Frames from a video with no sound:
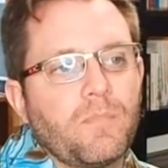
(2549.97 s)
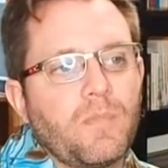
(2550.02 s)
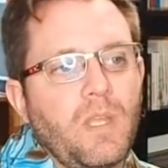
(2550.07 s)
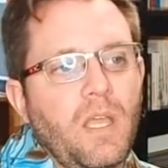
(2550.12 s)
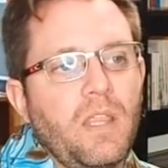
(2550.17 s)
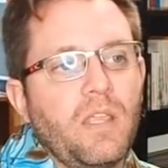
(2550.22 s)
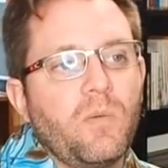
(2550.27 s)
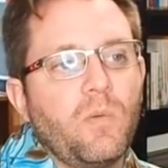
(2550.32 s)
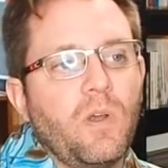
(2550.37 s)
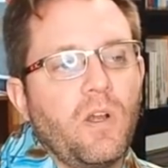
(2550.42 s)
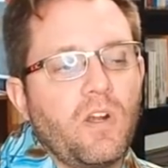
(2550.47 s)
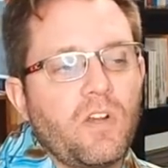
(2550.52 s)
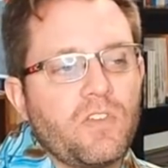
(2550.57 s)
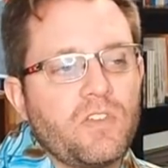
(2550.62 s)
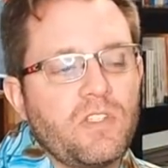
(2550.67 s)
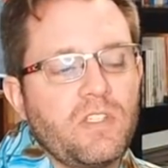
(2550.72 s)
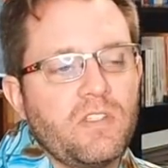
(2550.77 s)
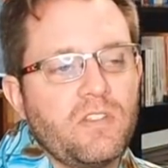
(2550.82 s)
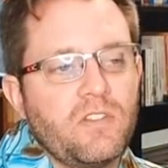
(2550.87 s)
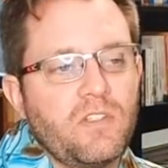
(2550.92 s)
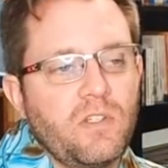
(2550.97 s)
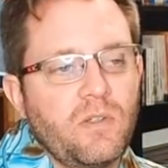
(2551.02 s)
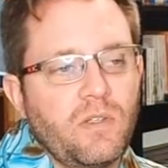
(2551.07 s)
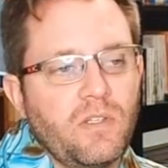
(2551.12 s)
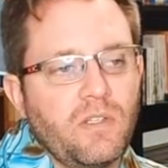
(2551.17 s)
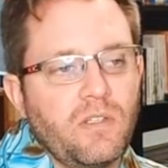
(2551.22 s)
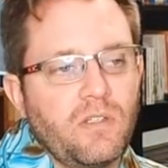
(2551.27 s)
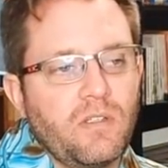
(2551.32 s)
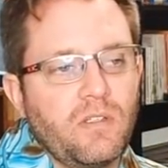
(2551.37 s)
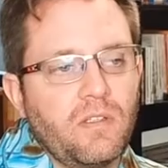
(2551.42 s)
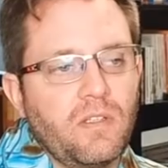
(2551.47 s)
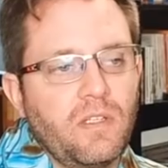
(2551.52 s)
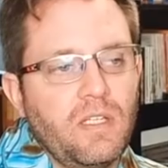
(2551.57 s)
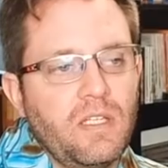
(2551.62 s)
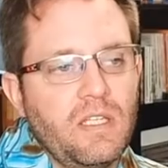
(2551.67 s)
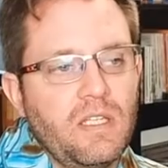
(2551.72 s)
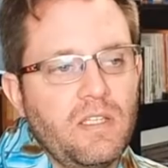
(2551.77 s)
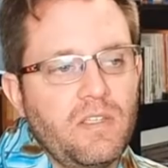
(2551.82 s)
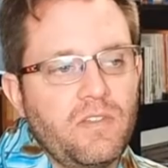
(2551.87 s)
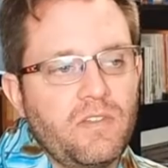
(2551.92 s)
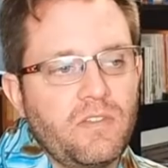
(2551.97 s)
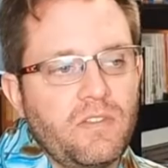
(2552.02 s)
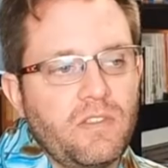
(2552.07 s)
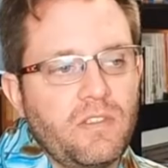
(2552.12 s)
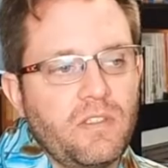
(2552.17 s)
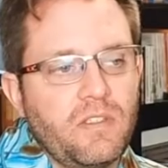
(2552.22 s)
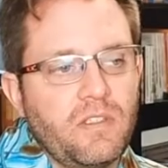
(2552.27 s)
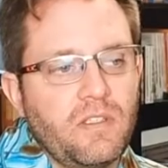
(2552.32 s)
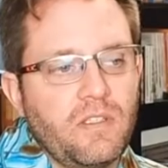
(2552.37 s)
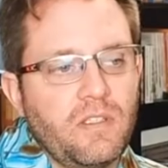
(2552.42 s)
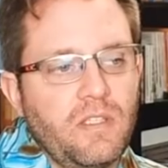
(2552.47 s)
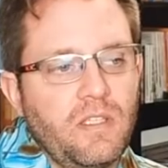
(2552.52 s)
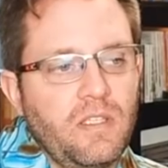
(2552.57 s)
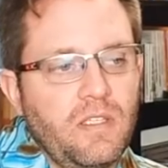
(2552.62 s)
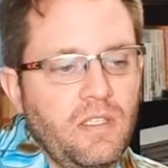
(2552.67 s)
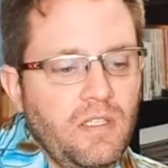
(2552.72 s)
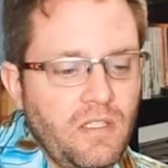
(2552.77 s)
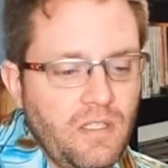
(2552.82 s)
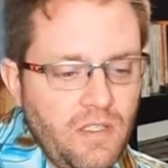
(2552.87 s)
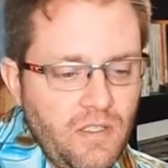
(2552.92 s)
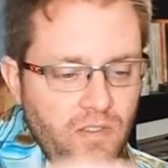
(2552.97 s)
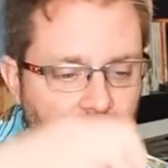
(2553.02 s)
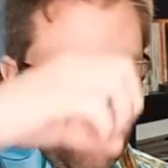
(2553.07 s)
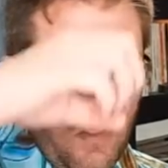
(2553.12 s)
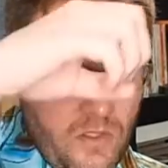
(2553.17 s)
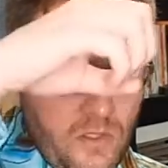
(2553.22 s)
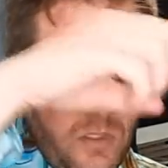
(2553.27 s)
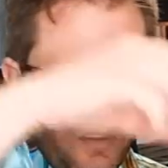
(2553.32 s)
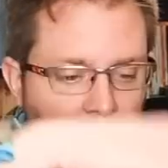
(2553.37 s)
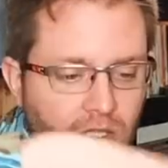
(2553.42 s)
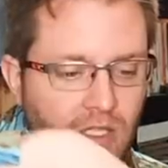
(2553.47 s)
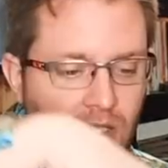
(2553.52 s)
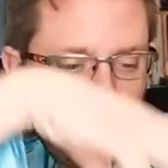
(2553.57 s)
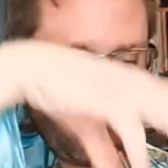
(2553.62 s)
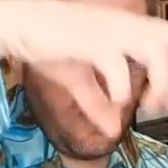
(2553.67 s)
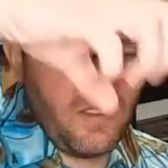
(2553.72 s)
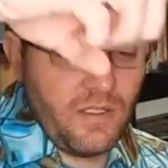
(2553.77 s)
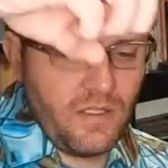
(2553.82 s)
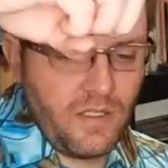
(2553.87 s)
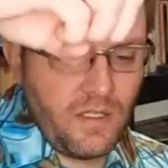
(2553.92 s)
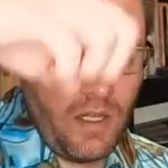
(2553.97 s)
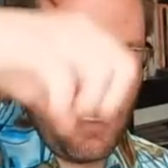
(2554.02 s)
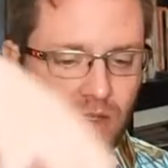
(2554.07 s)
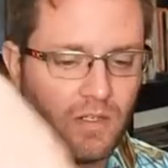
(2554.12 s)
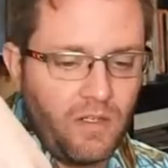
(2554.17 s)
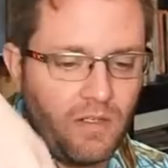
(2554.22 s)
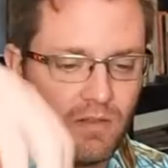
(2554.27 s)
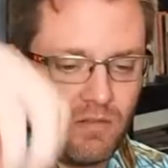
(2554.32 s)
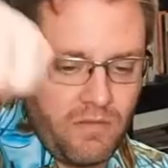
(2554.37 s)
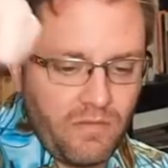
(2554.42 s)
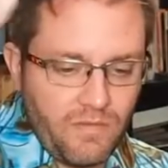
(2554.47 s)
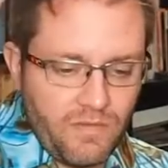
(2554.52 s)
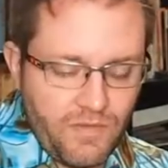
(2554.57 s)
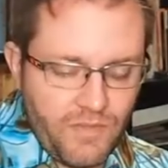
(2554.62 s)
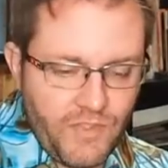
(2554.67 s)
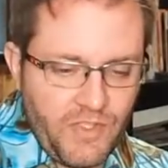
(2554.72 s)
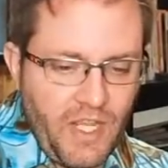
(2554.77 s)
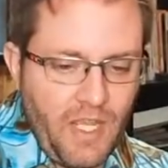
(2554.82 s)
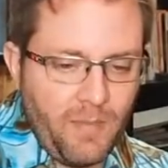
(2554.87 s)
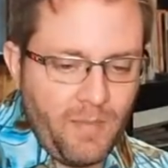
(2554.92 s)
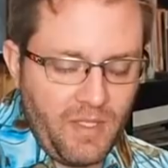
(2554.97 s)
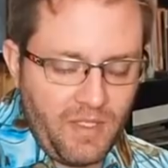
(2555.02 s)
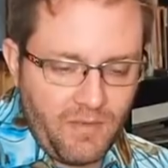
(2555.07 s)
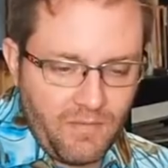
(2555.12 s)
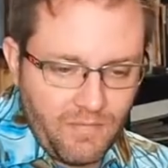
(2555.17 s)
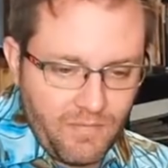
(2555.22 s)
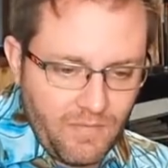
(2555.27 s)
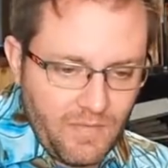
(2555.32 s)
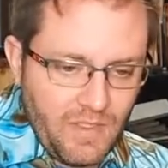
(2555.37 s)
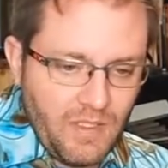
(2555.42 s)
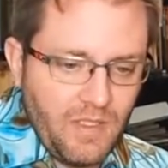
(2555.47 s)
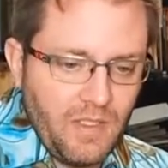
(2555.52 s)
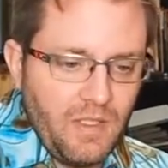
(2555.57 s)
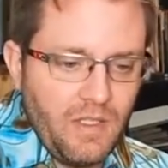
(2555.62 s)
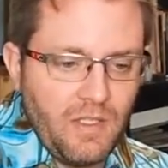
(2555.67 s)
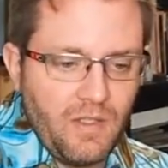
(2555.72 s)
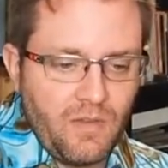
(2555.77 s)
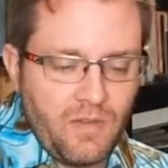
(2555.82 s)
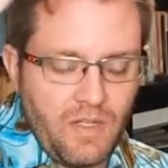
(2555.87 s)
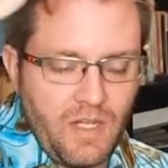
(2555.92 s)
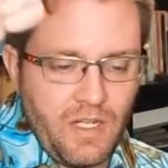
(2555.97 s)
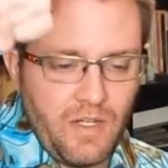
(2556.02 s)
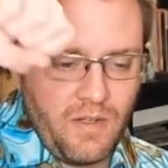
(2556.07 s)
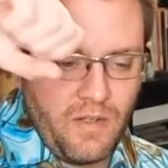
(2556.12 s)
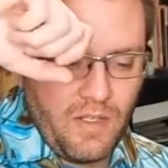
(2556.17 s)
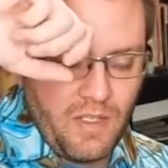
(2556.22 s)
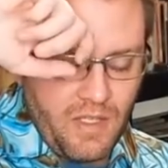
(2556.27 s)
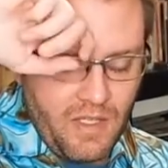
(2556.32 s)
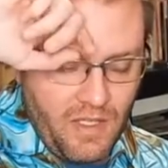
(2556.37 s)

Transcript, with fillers: I think what RC is doing is he is cookie cutter stamping, right?